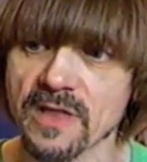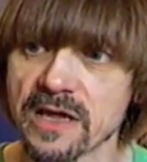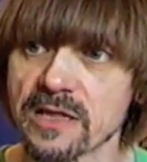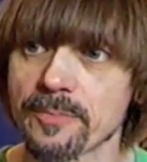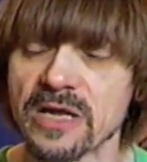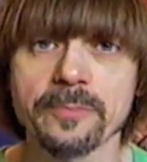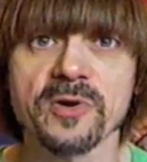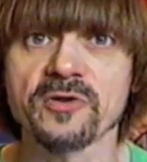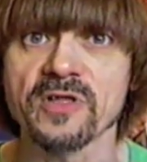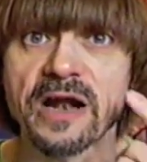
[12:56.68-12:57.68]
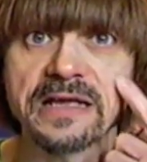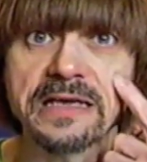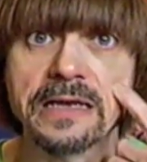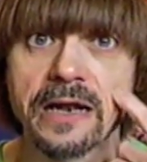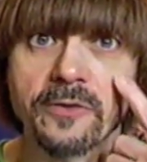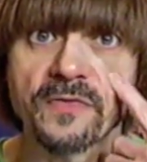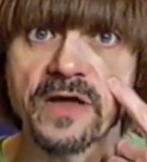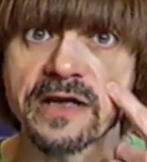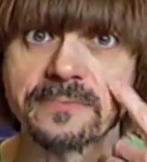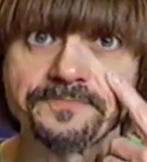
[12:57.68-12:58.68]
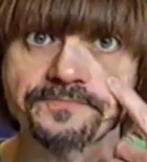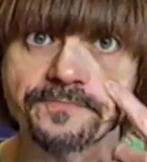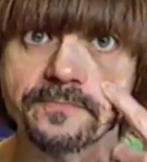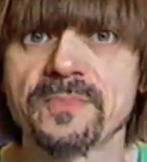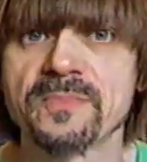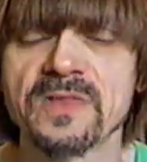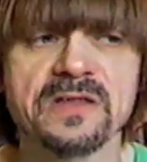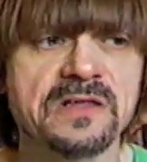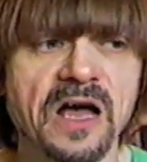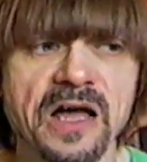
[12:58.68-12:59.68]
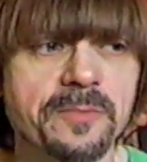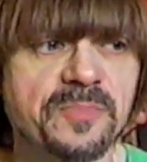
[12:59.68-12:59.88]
in the peanut butter that I eat, I don't think. Gotta